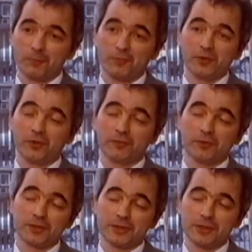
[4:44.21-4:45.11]
for, for
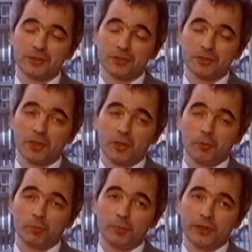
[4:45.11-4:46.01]
the teachers
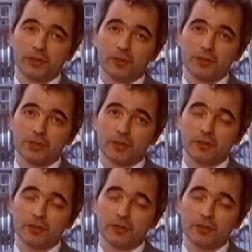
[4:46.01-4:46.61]
because